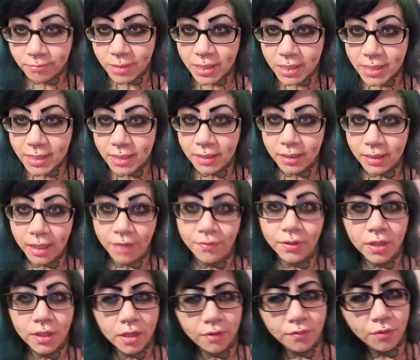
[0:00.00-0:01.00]
still
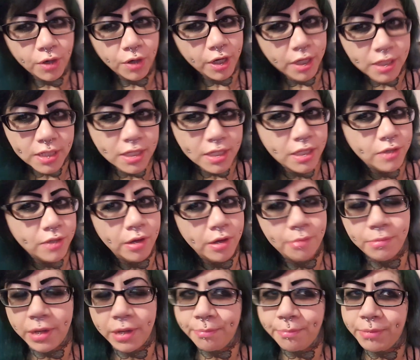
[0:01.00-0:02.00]
have a lot of work to do
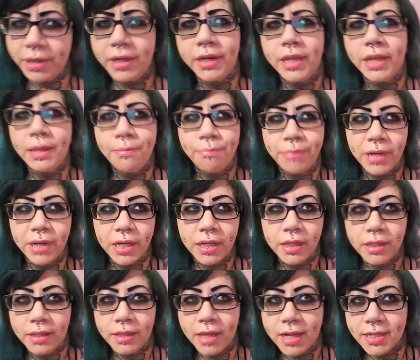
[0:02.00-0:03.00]
on my body,
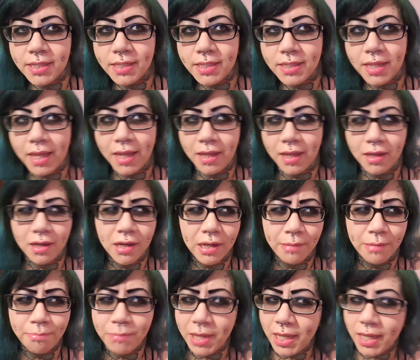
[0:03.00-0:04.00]
but that's like
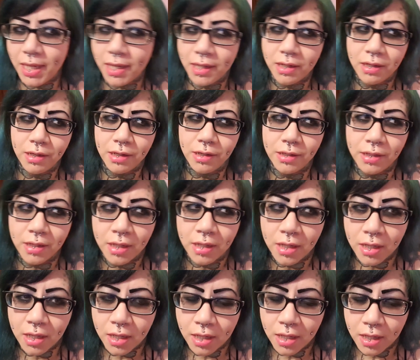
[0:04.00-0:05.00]
on me and on
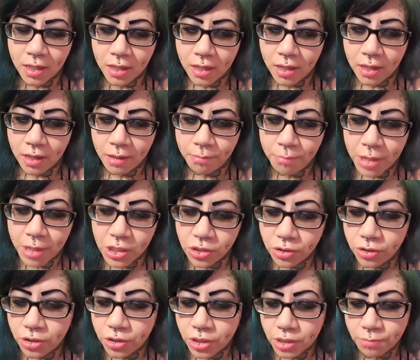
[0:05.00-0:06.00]
my
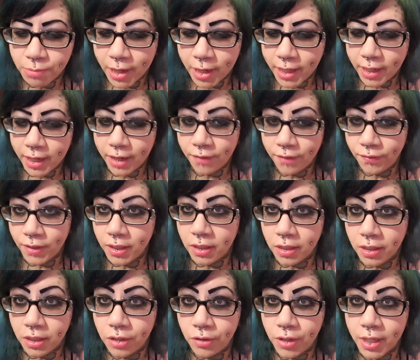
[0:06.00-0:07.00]
shoulders and my life and
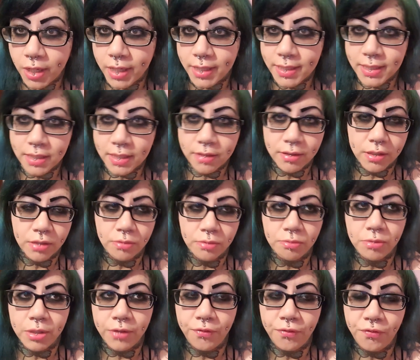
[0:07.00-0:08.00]
not you guys, so I
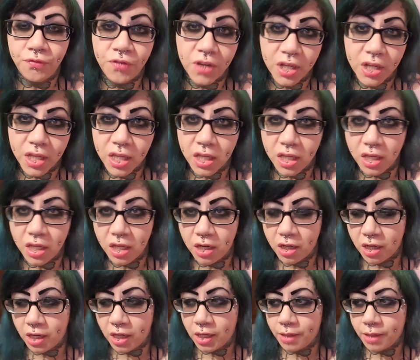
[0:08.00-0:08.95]
don't want to fucking hear